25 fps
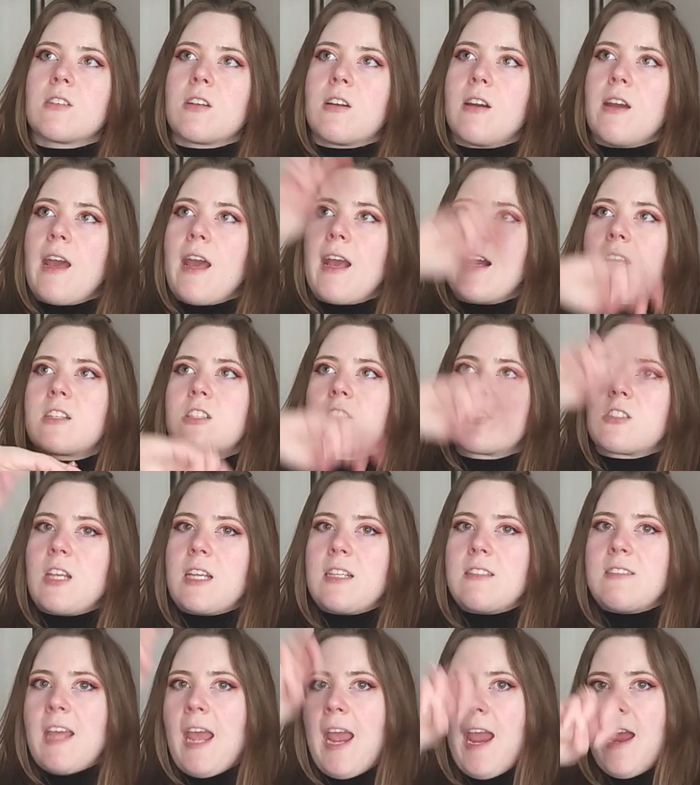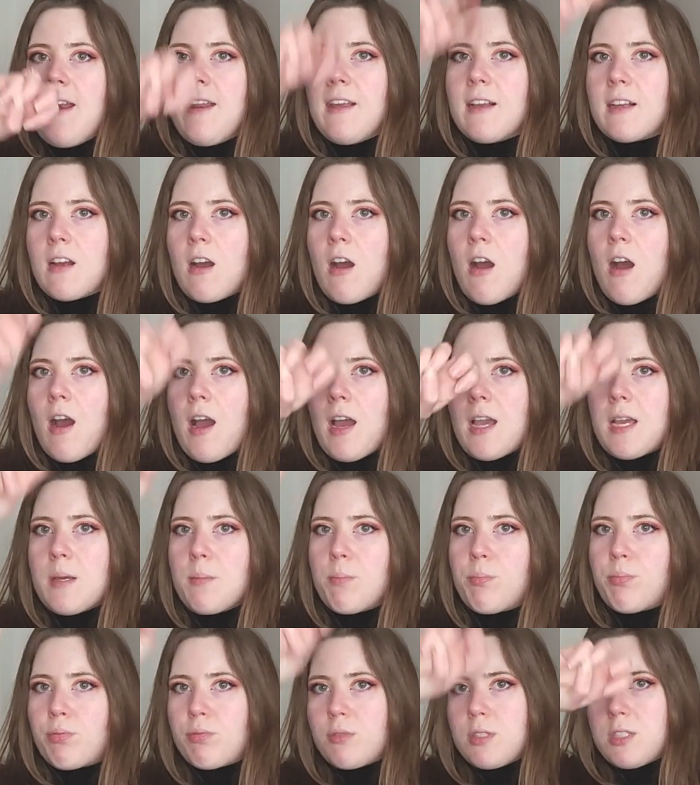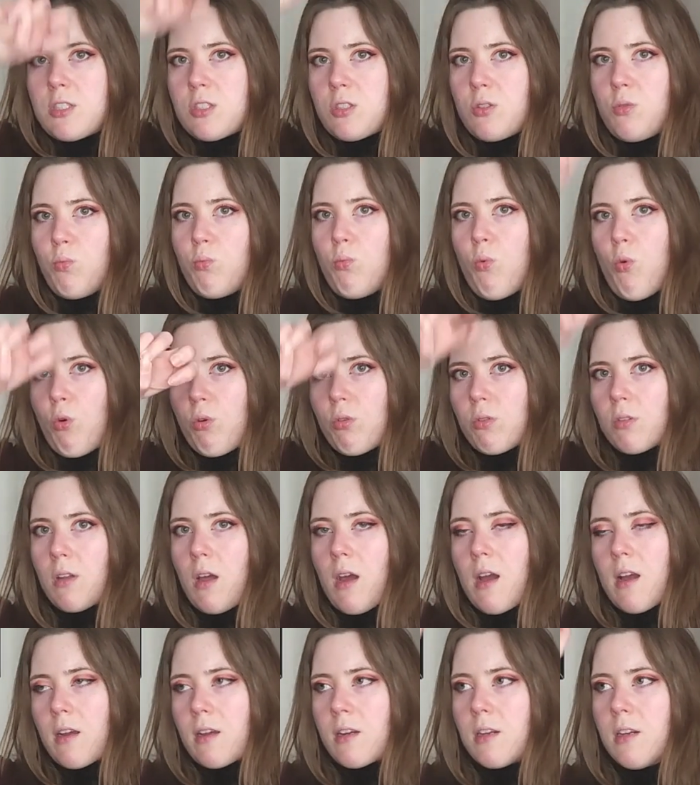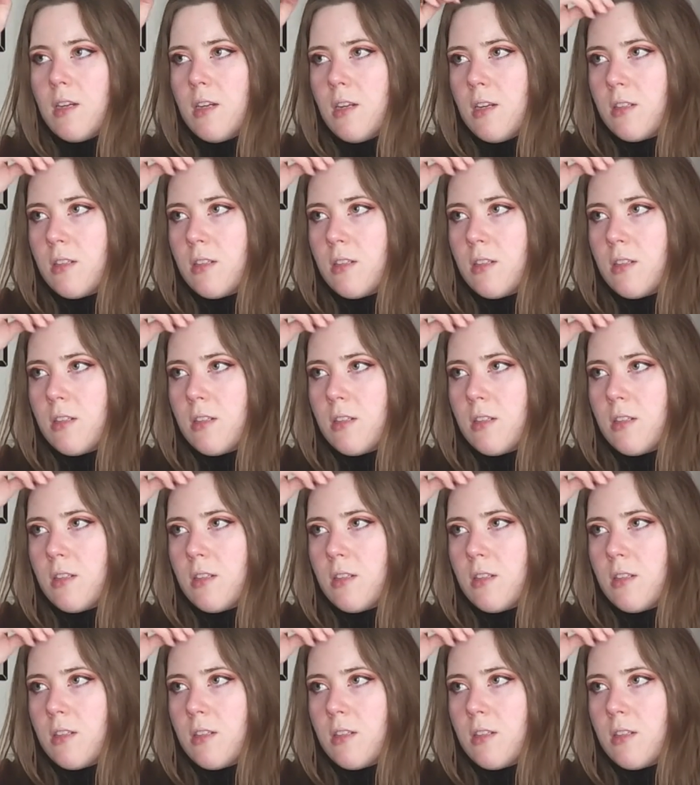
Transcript: ex-satanic high priest warlock